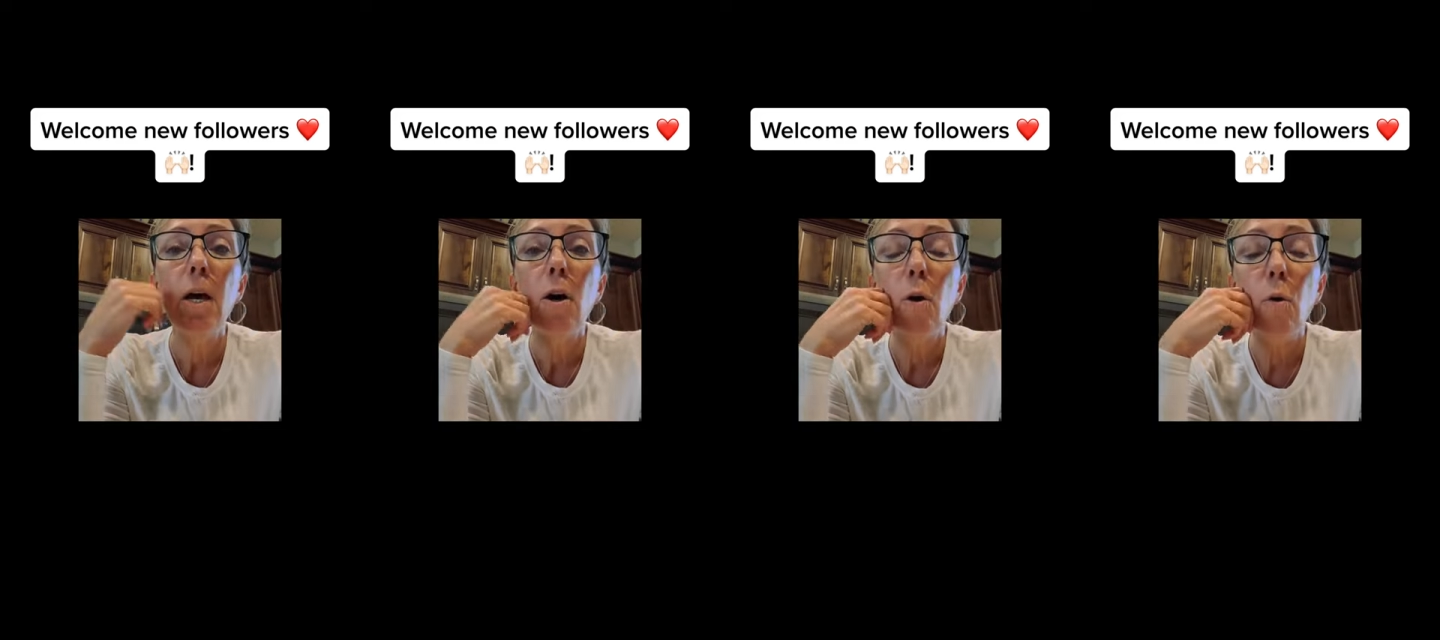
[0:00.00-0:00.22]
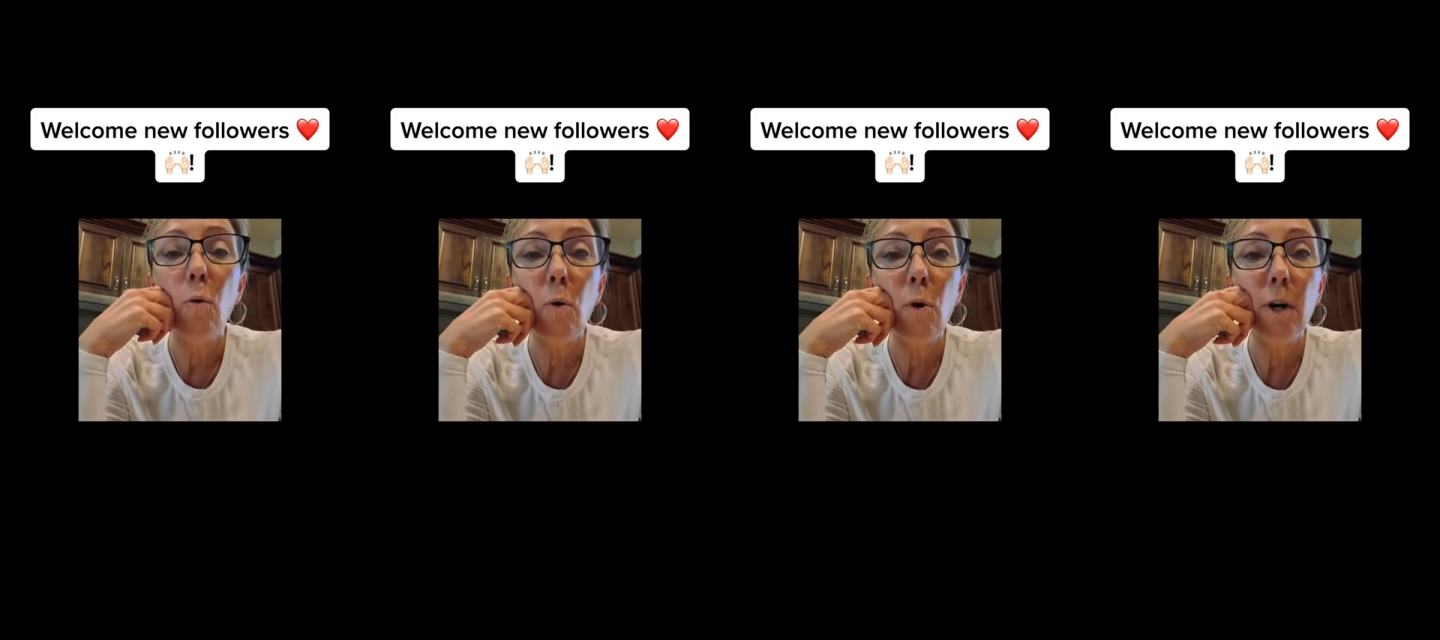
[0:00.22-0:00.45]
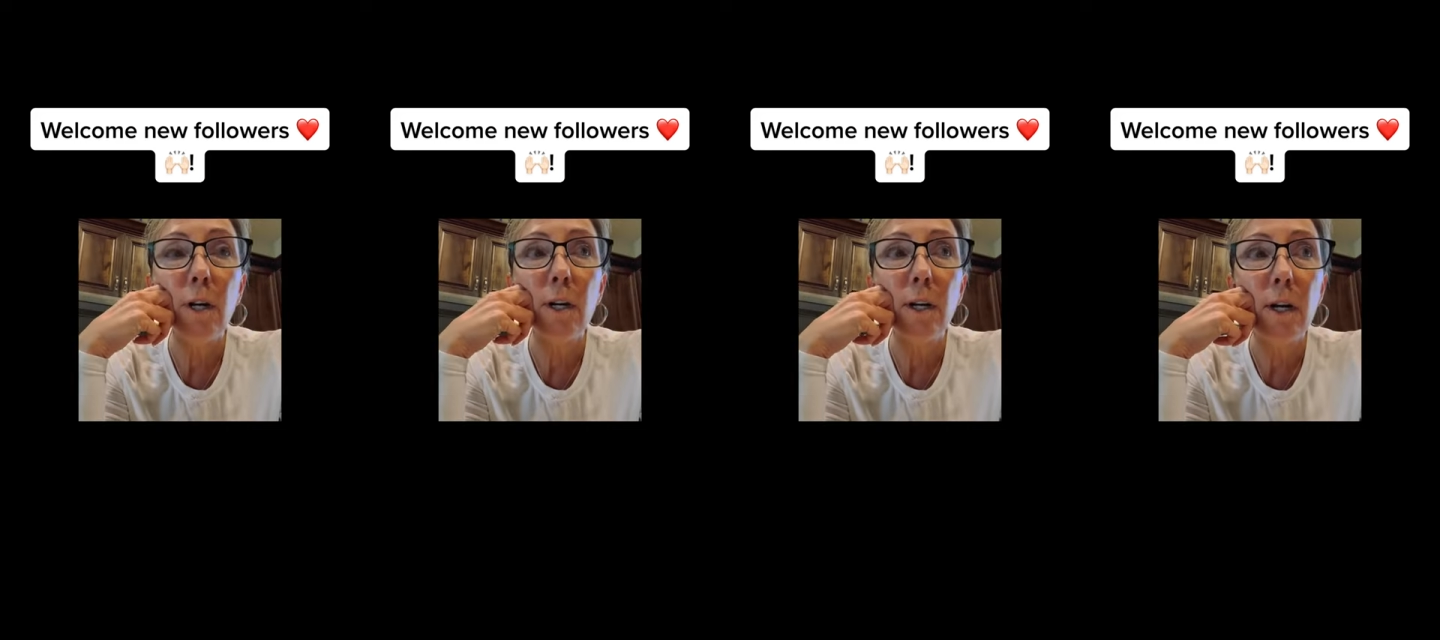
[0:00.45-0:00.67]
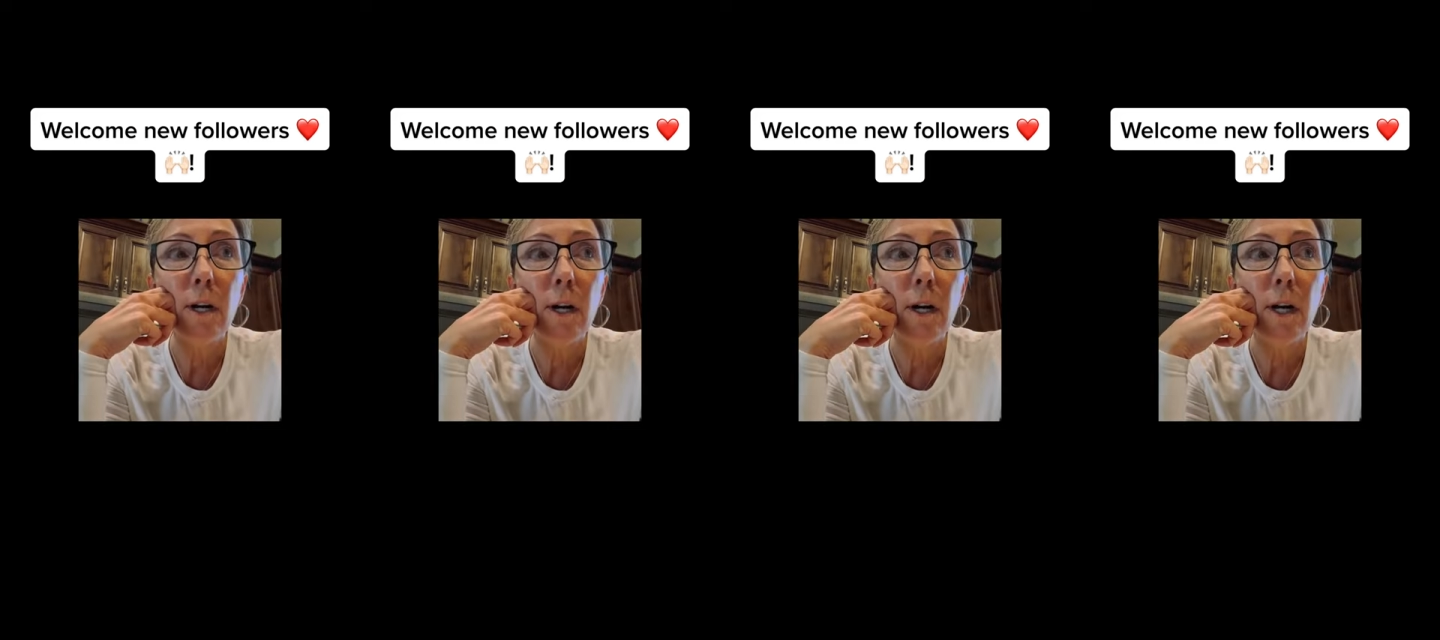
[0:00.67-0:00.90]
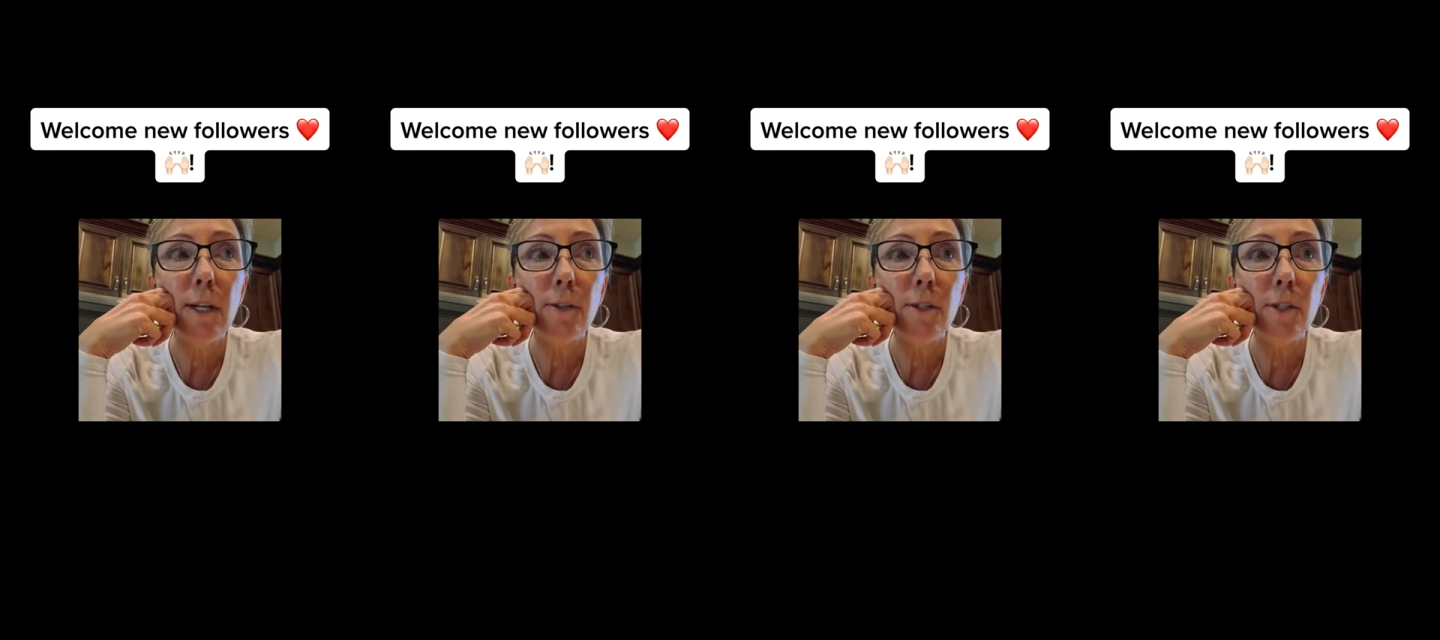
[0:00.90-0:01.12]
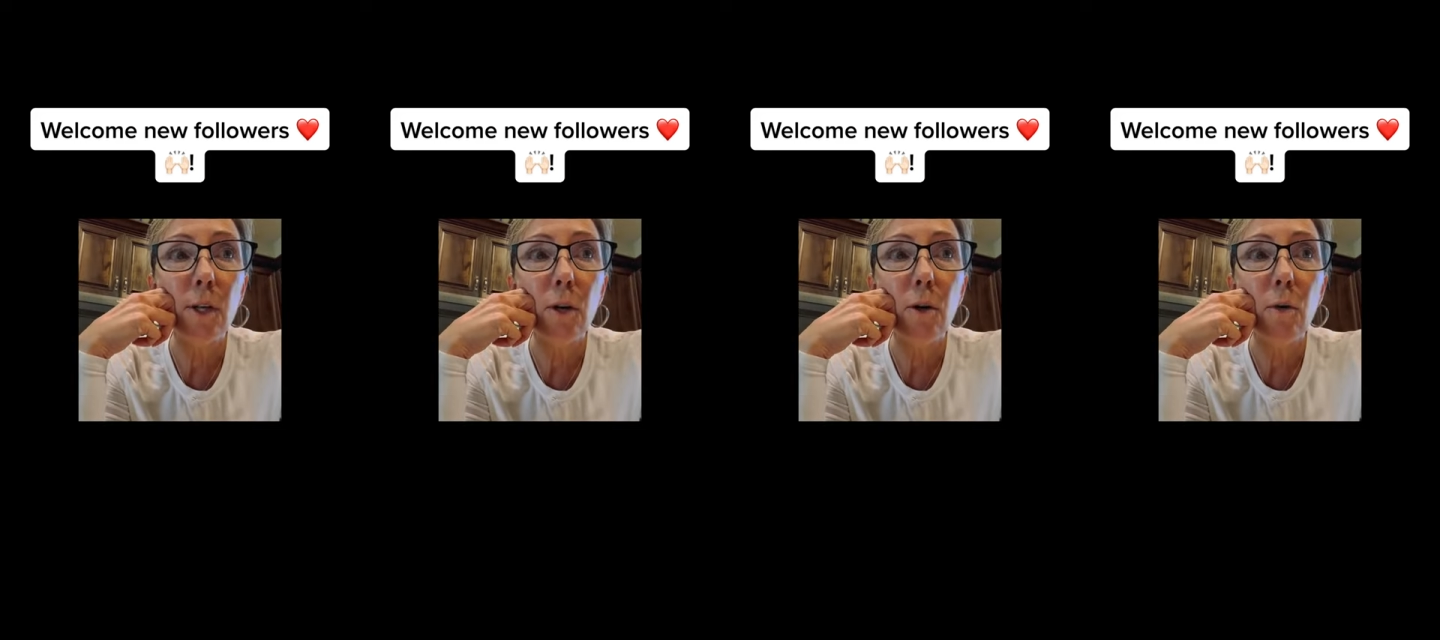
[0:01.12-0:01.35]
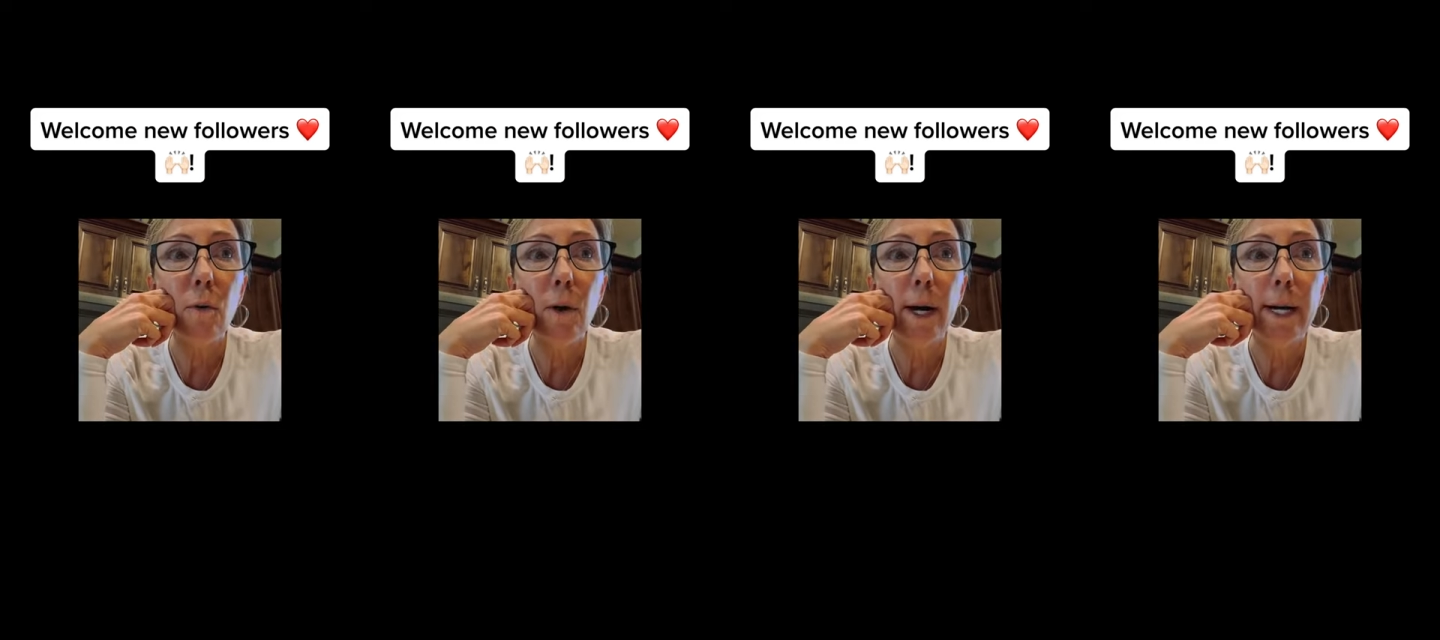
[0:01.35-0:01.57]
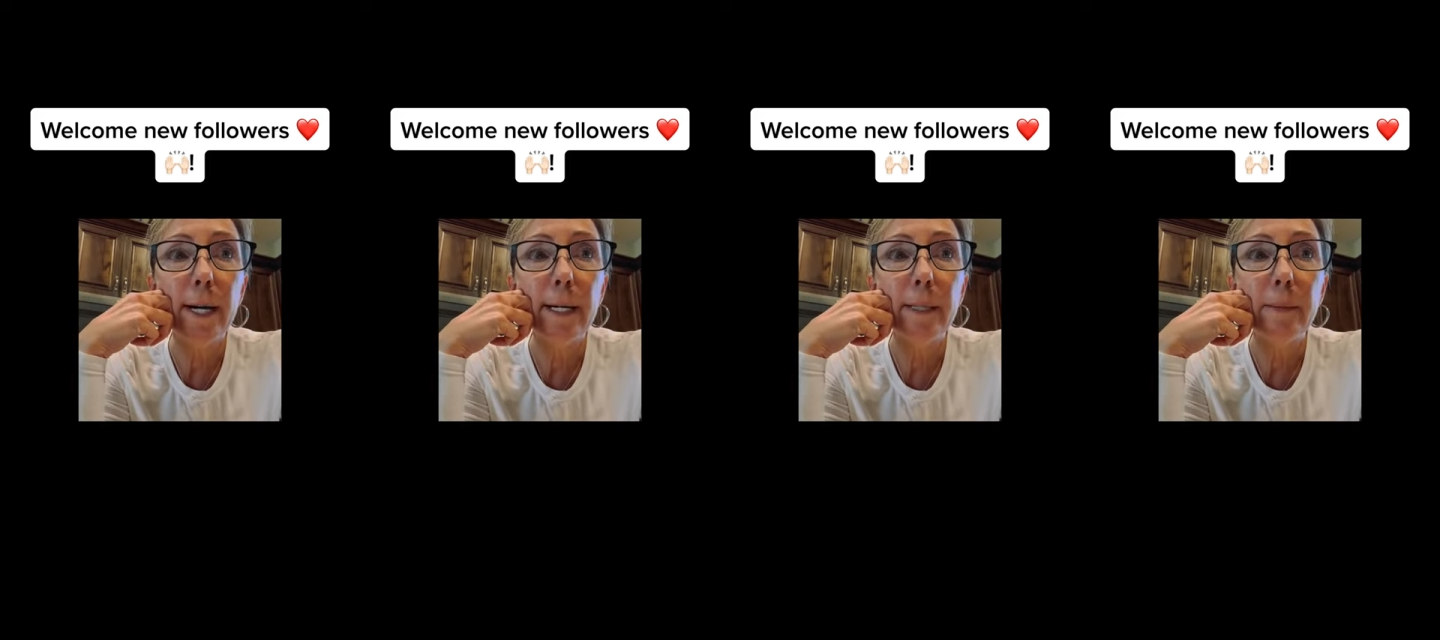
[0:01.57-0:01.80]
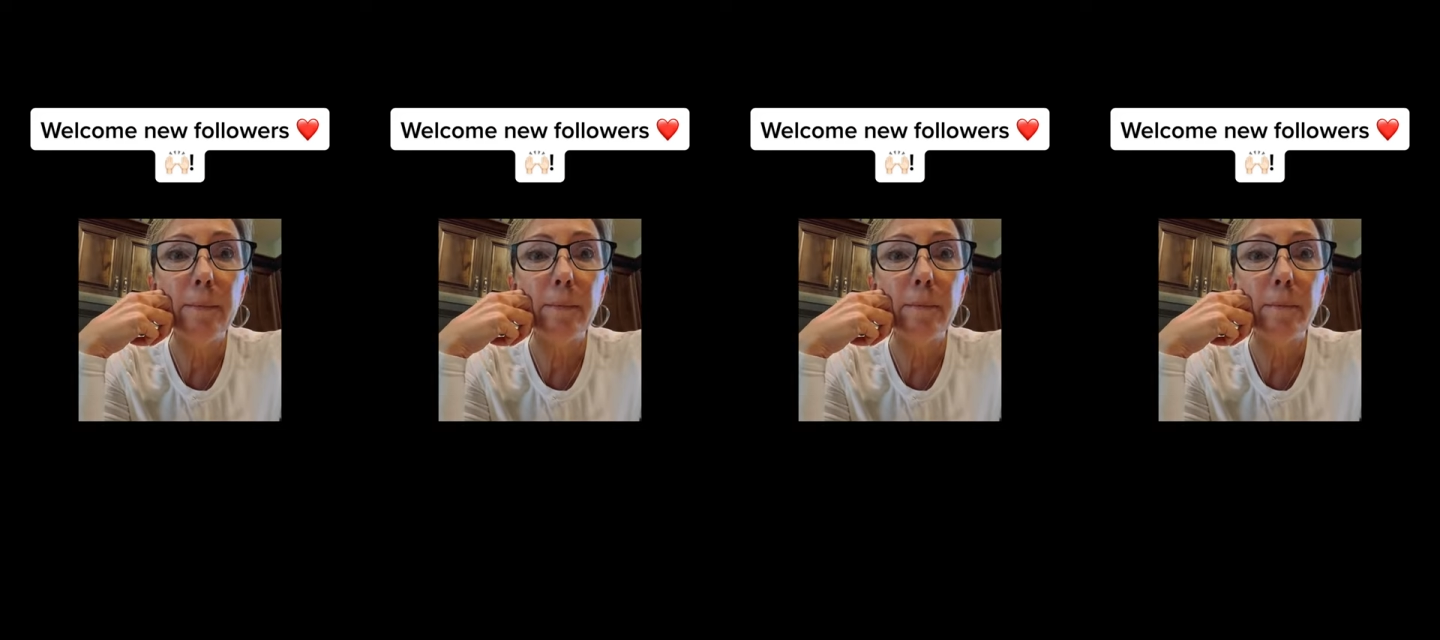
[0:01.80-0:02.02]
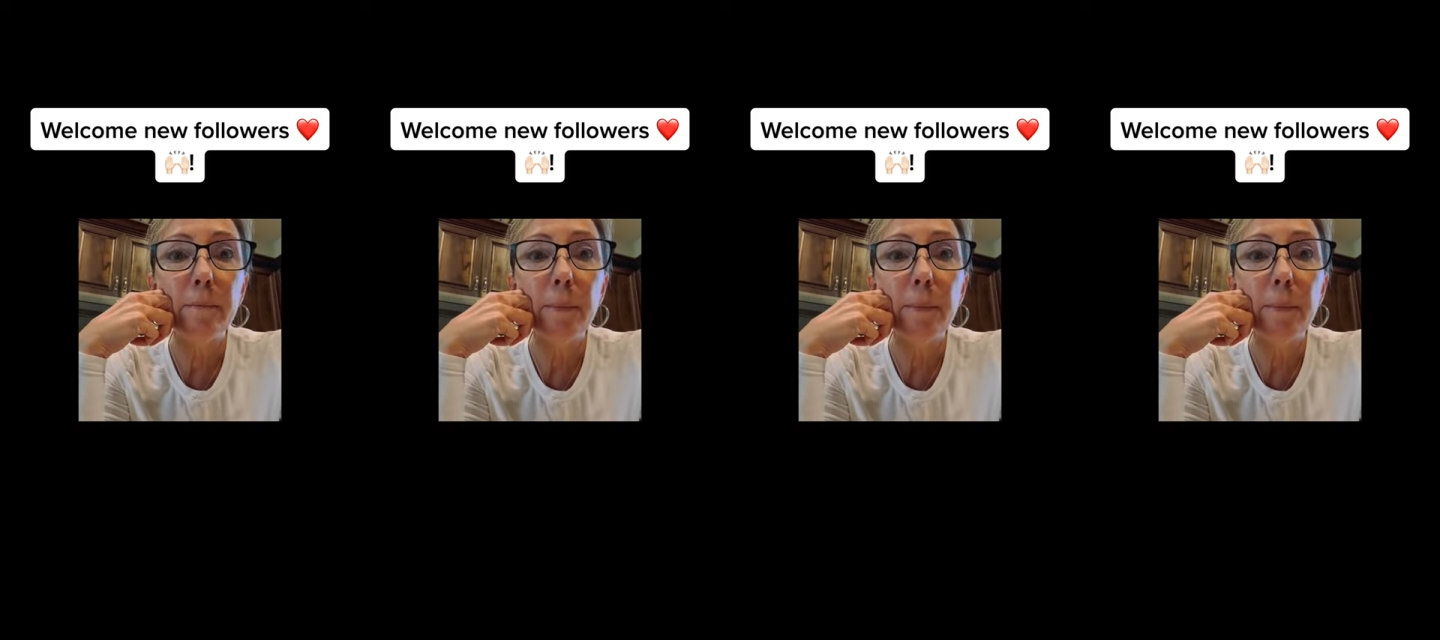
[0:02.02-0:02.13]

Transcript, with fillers: or also um,